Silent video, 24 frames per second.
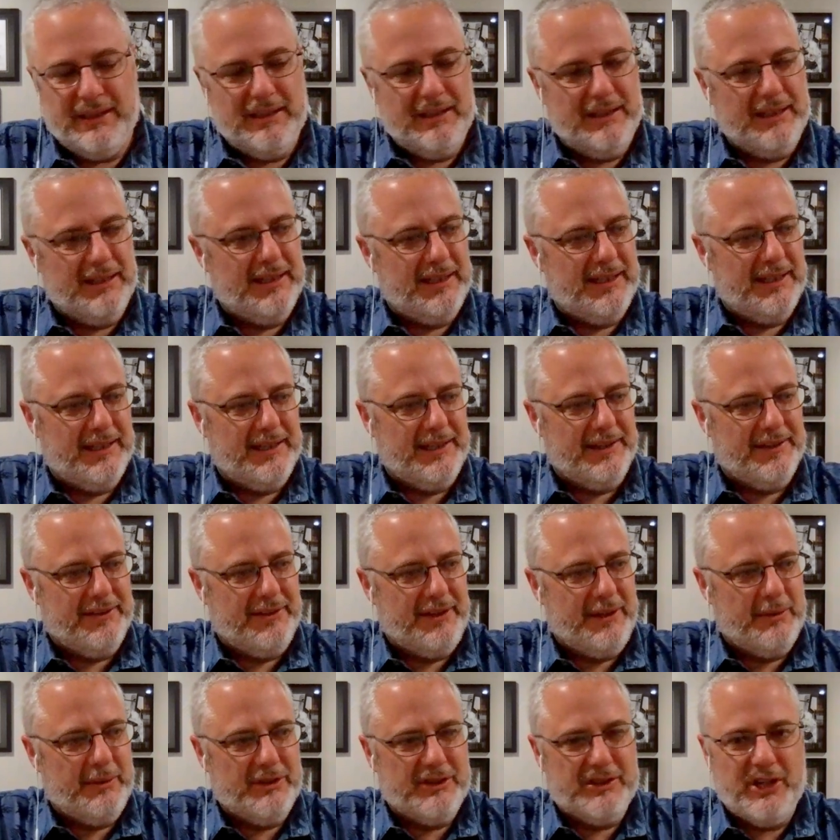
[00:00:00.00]

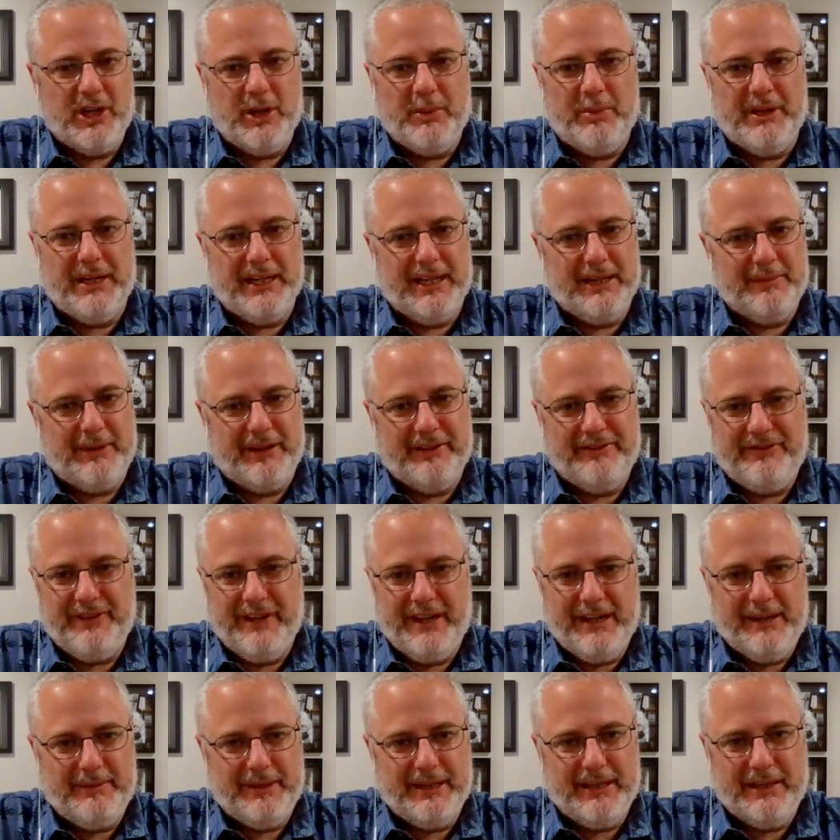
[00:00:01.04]
There was nobody in my
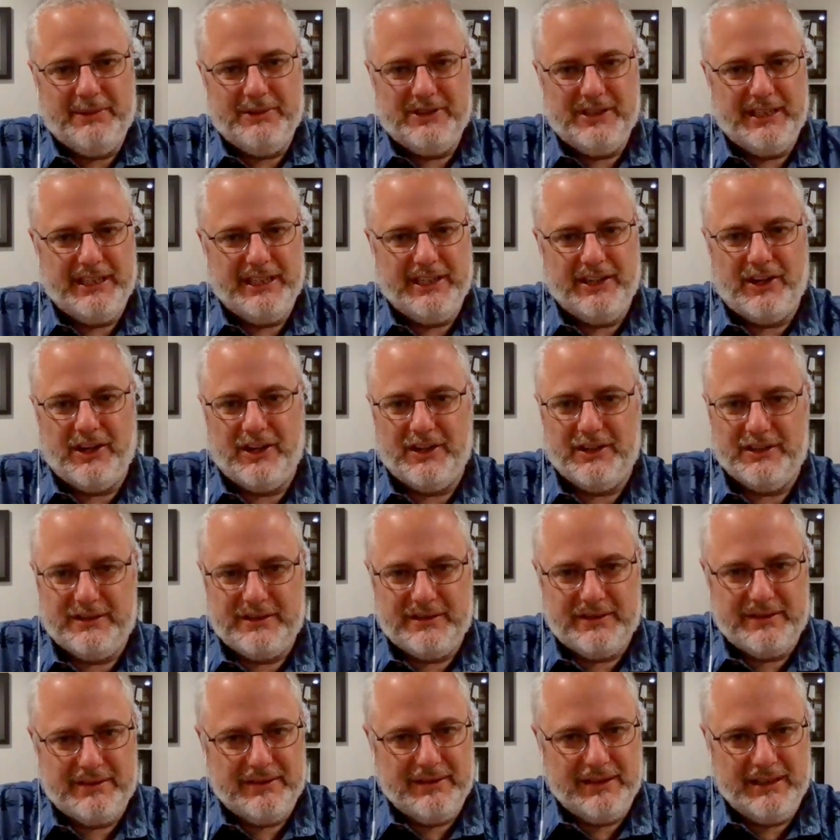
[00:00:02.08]
family that was in the
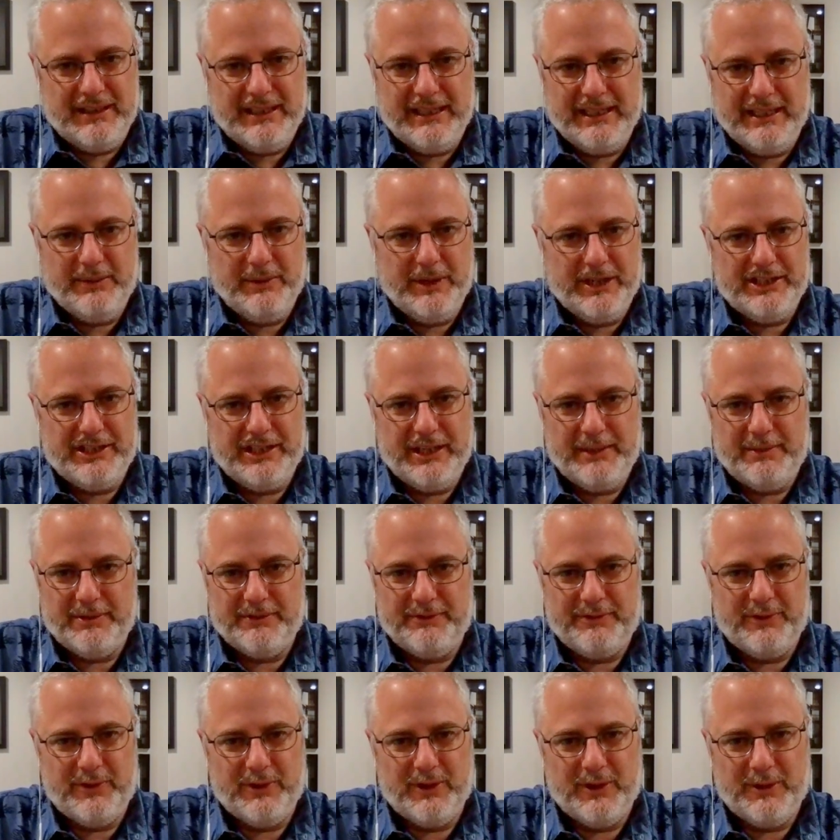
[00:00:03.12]
arts in any way, shape, or
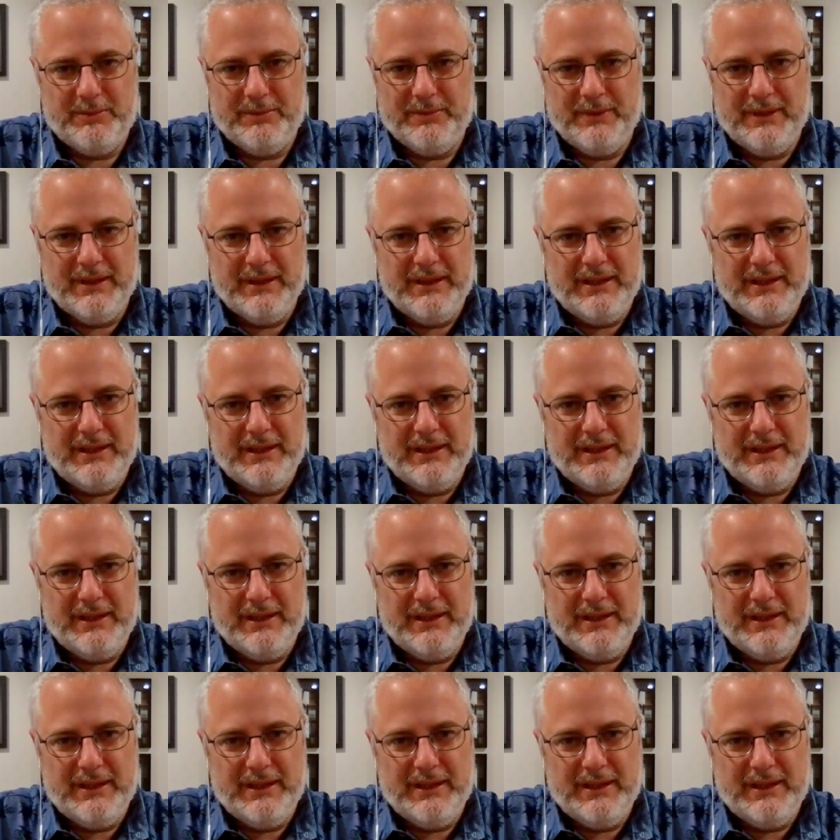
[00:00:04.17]
form.